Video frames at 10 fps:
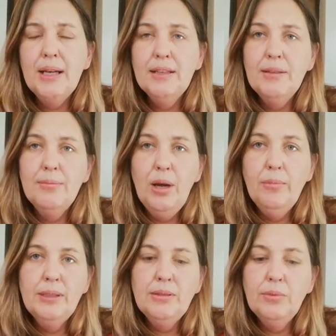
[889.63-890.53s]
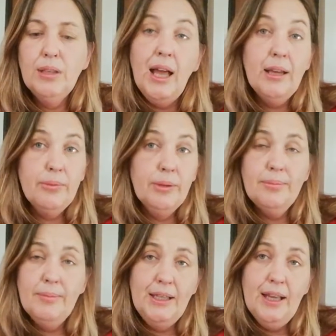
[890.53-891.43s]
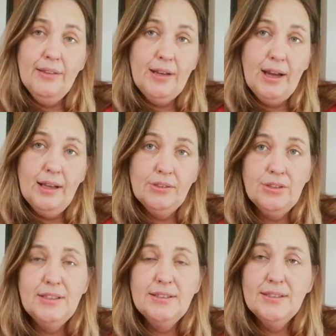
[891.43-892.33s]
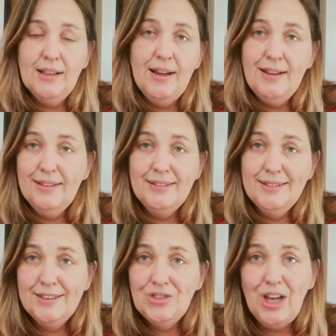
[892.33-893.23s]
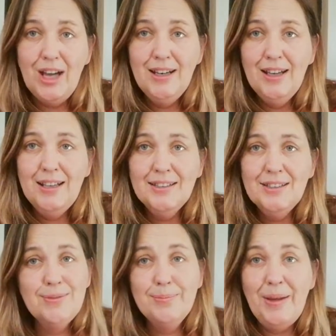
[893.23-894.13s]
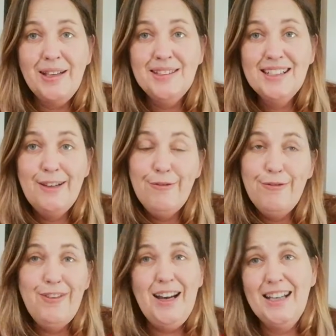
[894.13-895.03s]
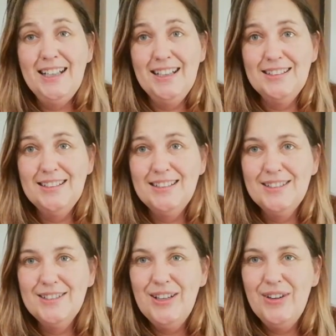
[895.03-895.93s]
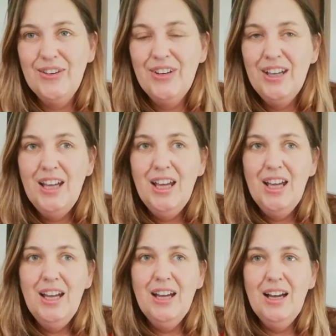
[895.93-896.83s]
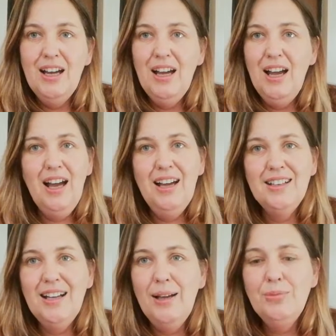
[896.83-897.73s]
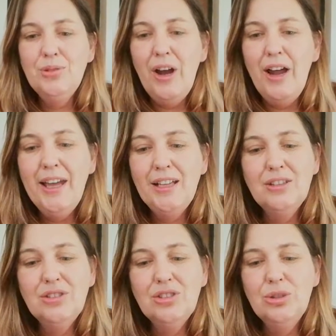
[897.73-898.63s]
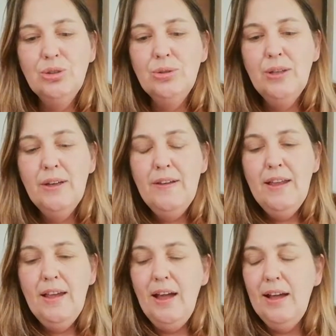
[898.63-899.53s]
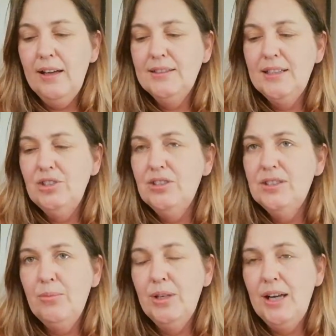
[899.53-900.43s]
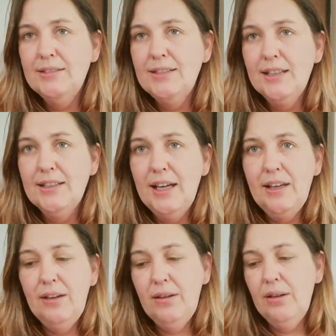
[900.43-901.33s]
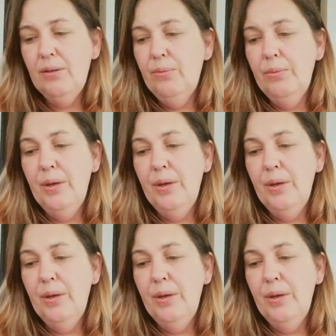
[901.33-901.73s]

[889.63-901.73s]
But at the moment, like with many other countries, China is basically flooding it. So I'm trying to. I said to someone else the other day,